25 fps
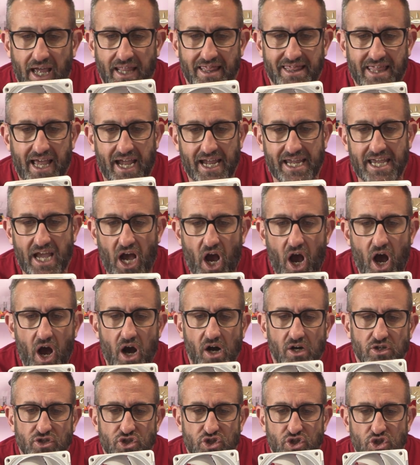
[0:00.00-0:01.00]
They
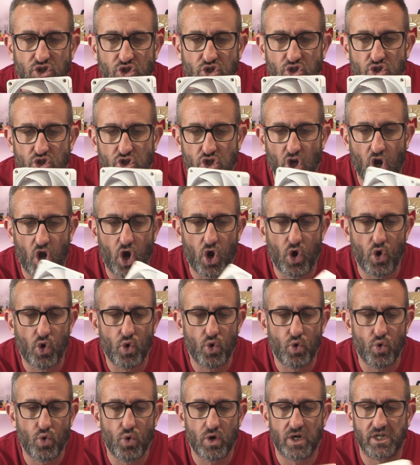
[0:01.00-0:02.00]
are
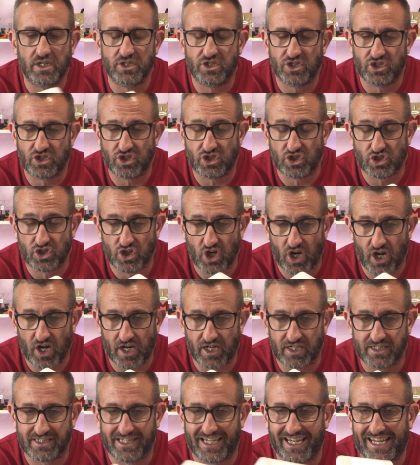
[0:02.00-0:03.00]
so
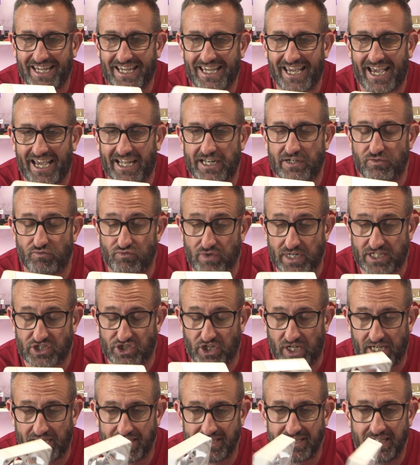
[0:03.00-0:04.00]
sturdy and
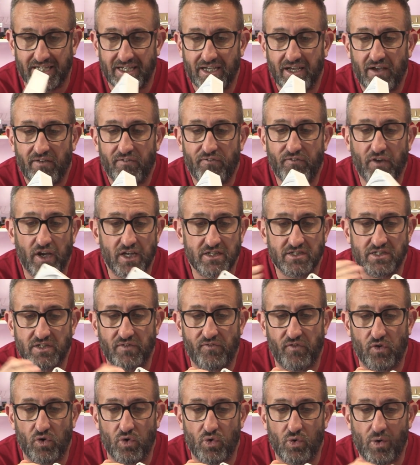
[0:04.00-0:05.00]
rigid. First
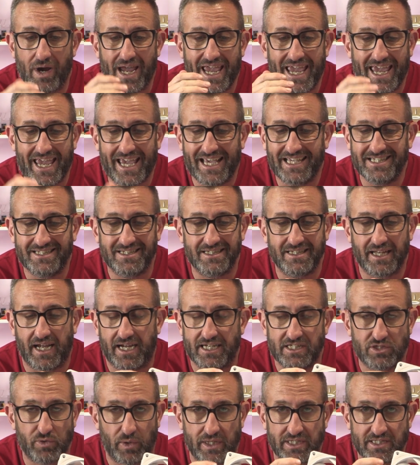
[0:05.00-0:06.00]
of all, it isn't
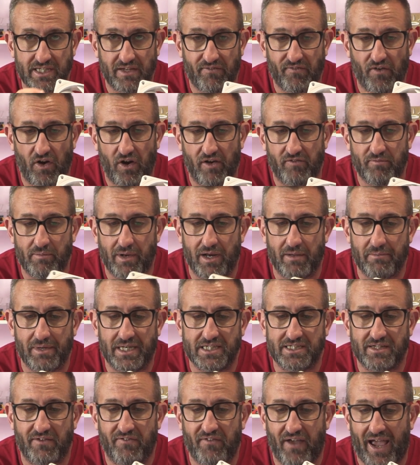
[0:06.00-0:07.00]
a
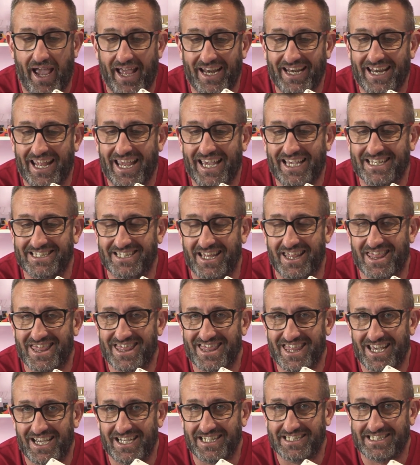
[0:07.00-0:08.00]
25mm fan, it is a
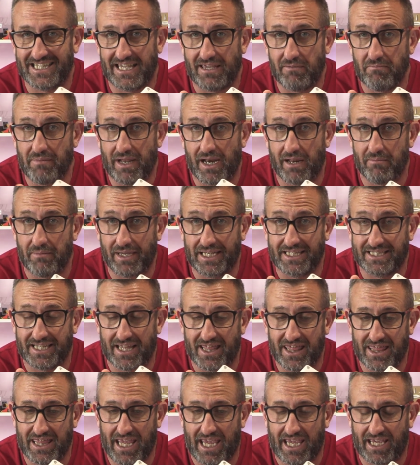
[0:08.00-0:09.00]
30mm
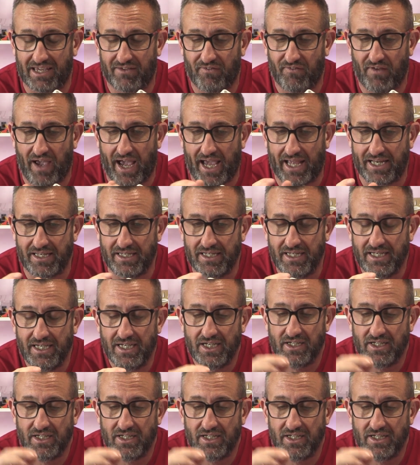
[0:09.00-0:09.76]
thick fan.